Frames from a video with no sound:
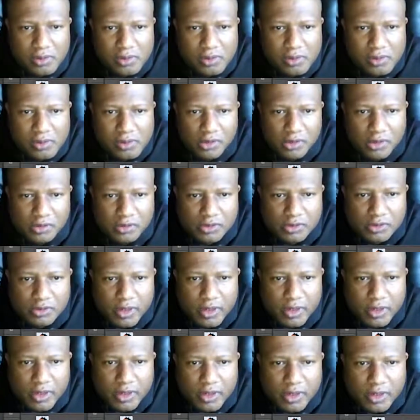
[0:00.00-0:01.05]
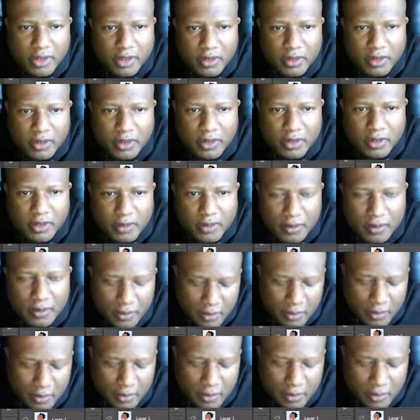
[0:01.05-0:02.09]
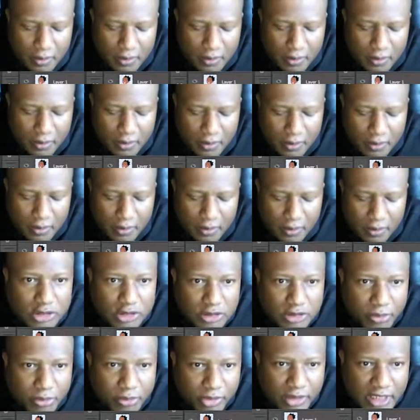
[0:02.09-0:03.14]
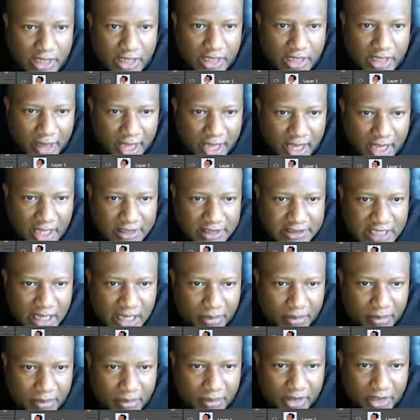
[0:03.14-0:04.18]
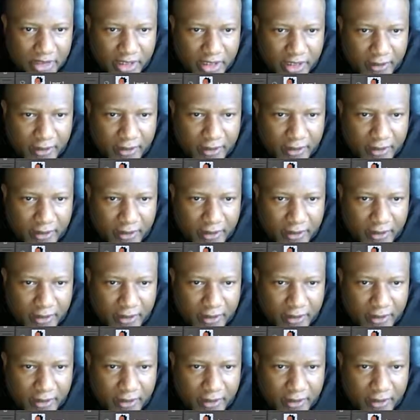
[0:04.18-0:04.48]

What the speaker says: this way. Hold Alt and bring that back on top of the